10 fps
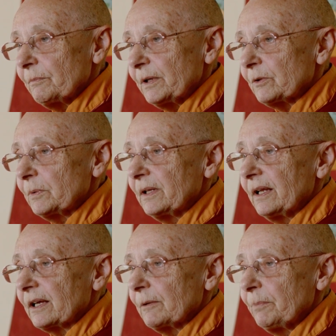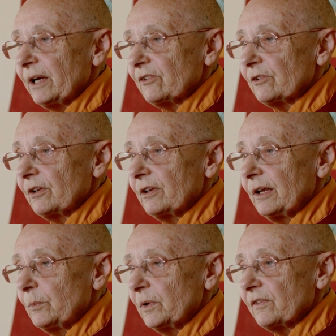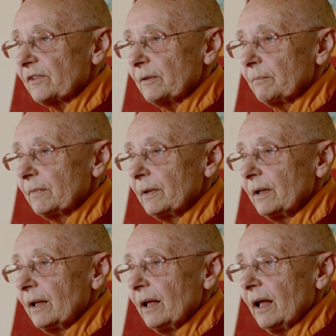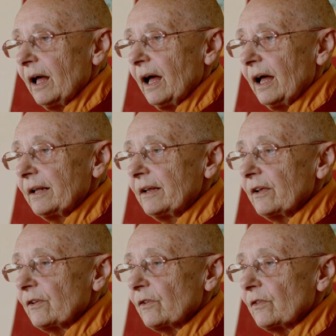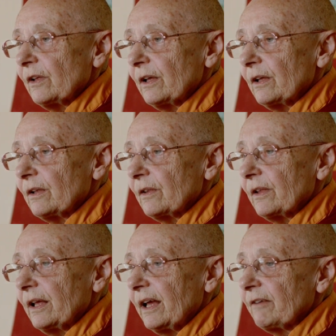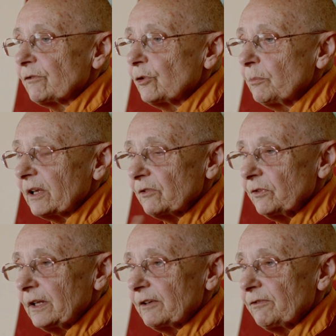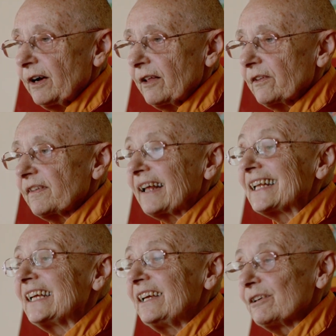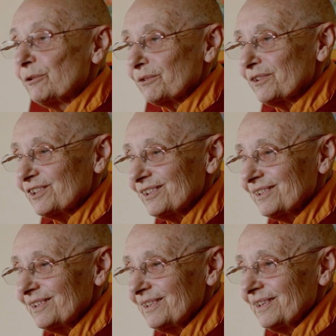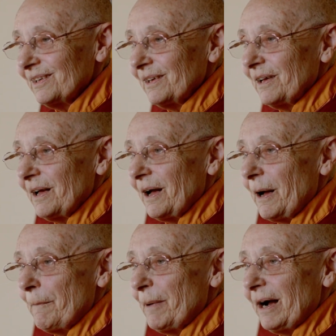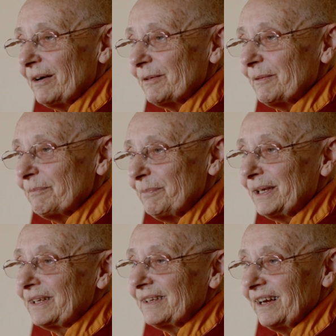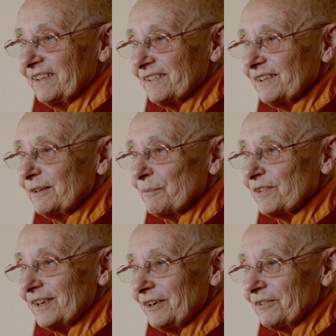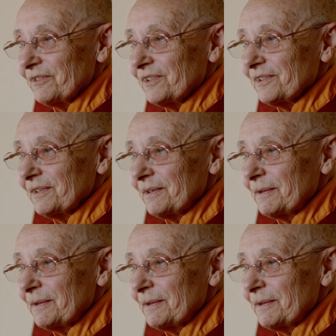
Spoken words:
between their compassion and their wisdom. And they have too much feeling for others and guilt about being nice to themselves.